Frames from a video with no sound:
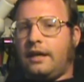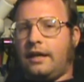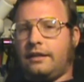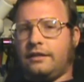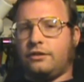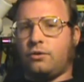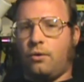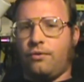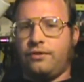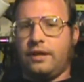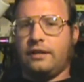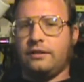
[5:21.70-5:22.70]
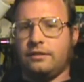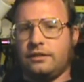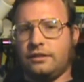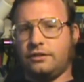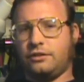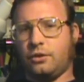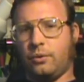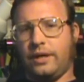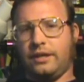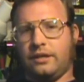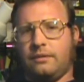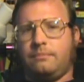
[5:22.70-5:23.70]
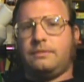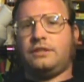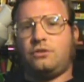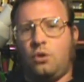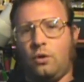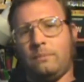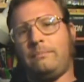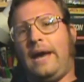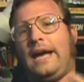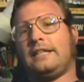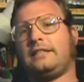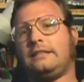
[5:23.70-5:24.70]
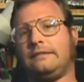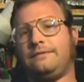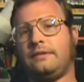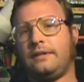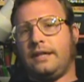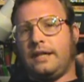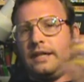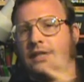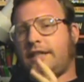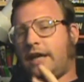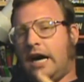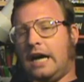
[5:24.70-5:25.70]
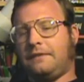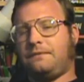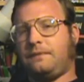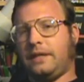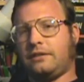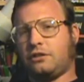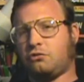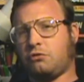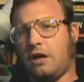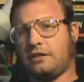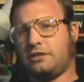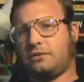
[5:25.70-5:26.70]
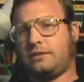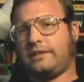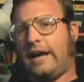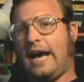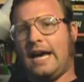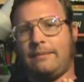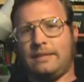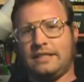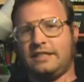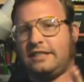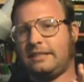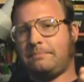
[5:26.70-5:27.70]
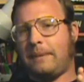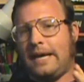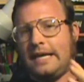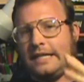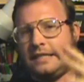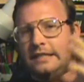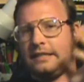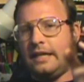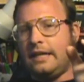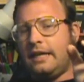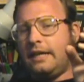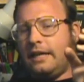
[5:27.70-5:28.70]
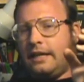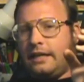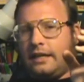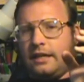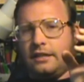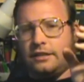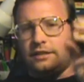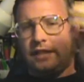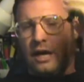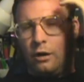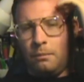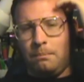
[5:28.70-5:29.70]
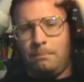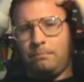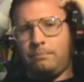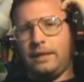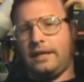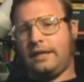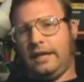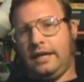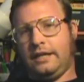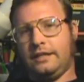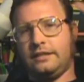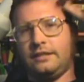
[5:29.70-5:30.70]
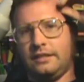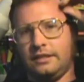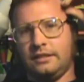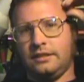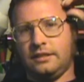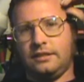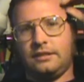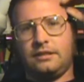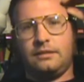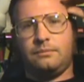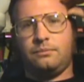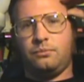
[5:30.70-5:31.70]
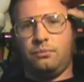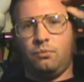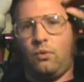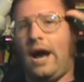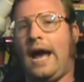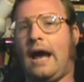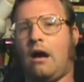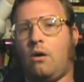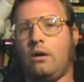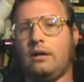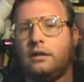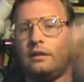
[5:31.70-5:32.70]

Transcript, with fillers: and this whole thing is going, this whole massive conflict across time and space, and just how big it is, and just wow.